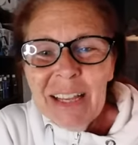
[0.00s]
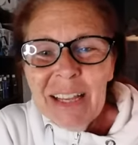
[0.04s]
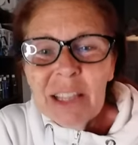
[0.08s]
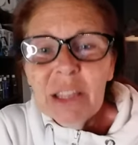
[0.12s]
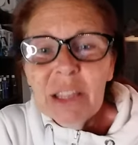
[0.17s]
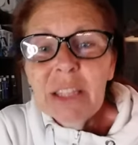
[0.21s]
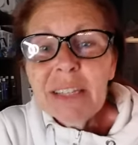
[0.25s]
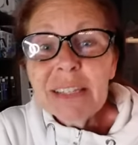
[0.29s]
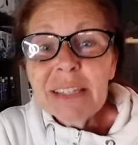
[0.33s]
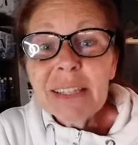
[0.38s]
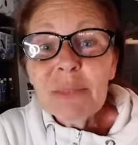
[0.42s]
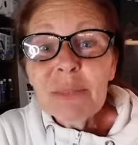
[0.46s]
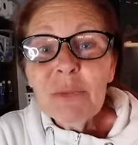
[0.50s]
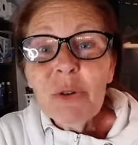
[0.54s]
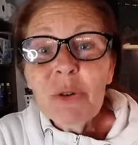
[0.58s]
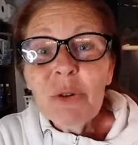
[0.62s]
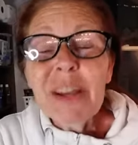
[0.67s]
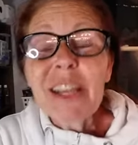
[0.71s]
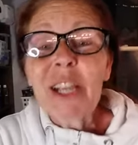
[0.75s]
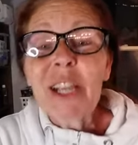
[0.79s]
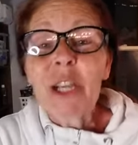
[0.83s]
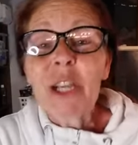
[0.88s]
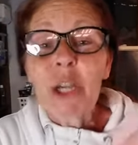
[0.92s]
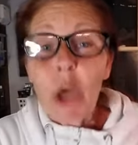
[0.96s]
Lisa
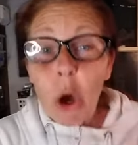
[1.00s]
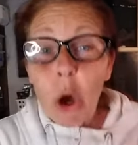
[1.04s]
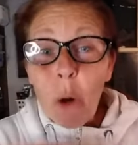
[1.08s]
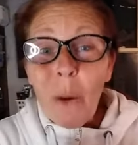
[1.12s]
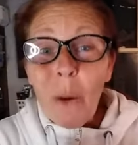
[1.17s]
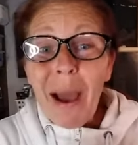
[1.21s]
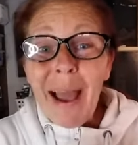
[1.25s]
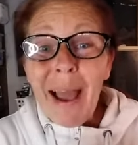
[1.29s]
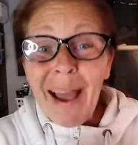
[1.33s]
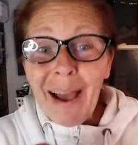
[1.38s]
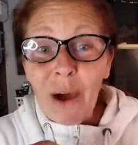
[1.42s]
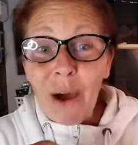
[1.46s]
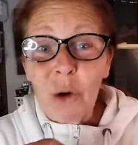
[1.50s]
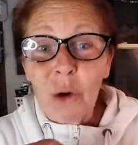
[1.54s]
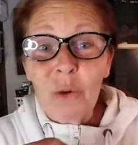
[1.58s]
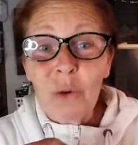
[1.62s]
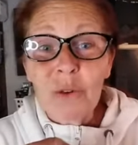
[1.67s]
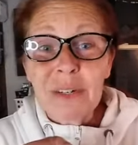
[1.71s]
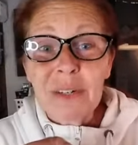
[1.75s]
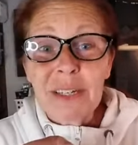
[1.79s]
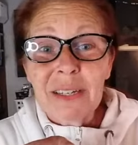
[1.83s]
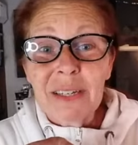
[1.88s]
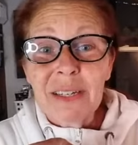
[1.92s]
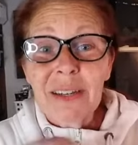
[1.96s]
Marie, go
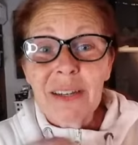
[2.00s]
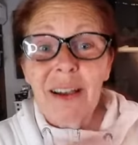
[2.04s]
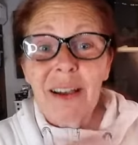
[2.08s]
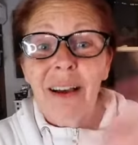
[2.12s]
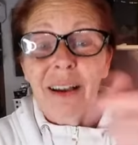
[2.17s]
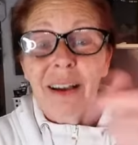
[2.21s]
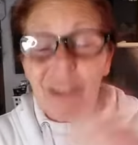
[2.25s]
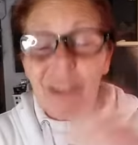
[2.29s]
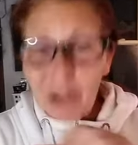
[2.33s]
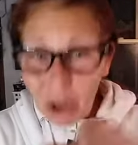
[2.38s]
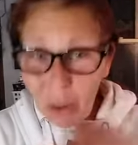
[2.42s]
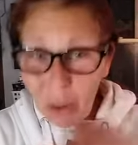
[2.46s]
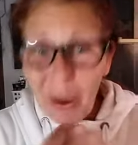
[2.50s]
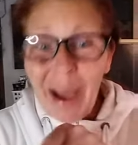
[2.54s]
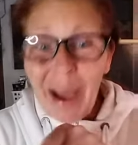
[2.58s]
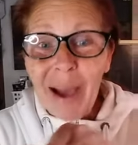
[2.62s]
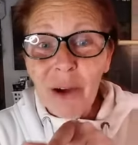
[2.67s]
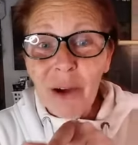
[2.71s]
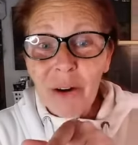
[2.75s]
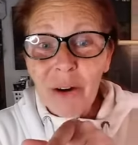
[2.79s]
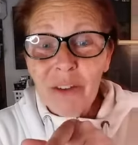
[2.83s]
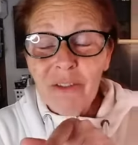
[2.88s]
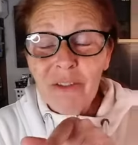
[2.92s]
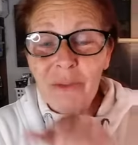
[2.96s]
out. Go
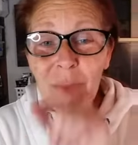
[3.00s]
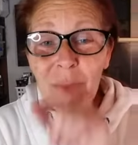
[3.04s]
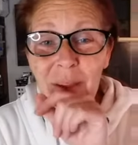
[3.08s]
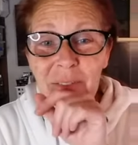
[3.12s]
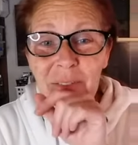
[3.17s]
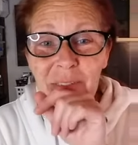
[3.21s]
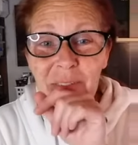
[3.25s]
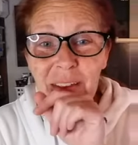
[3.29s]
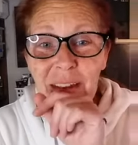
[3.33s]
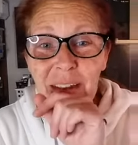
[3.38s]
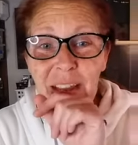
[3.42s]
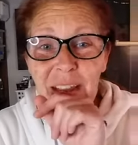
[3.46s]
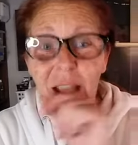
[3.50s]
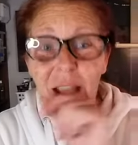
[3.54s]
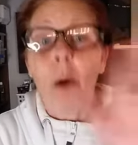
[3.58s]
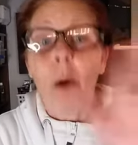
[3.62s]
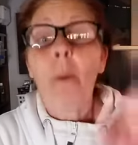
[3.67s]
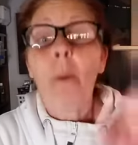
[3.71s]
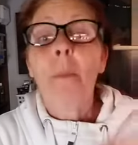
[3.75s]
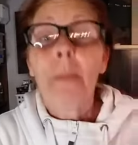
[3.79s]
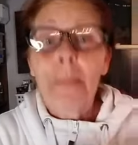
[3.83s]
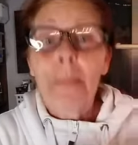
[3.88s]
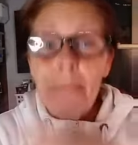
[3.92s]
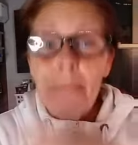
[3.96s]
out of my
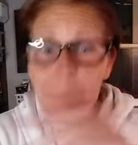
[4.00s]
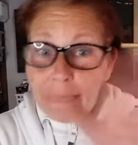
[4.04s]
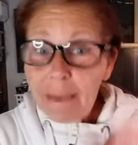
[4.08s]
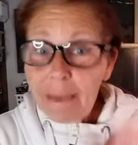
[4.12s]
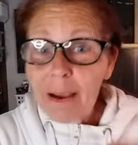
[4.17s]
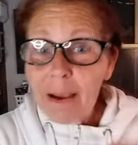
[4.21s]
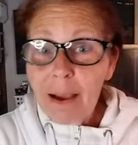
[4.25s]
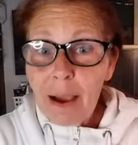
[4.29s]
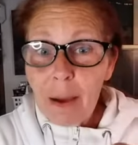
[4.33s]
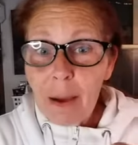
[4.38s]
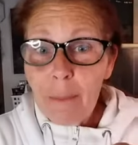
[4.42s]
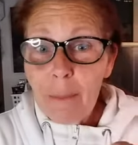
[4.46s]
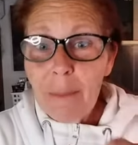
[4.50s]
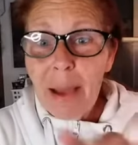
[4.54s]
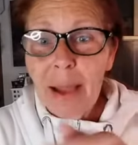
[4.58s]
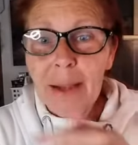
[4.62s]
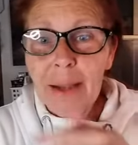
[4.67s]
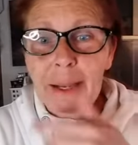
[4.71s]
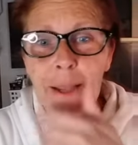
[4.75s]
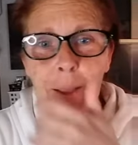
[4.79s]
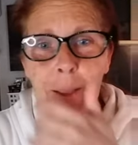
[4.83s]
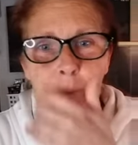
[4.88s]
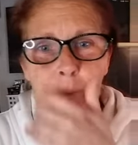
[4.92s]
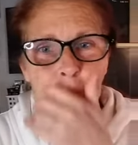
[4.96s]
video, then come
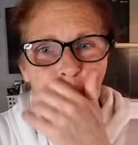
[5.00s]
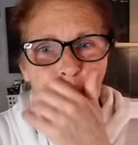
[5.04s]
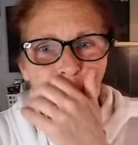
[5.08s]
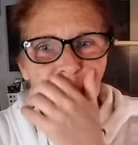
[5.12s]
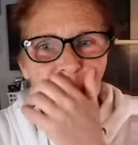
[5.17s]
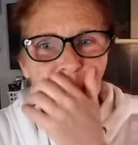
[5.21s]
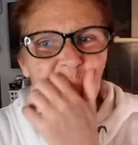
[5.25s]
back in.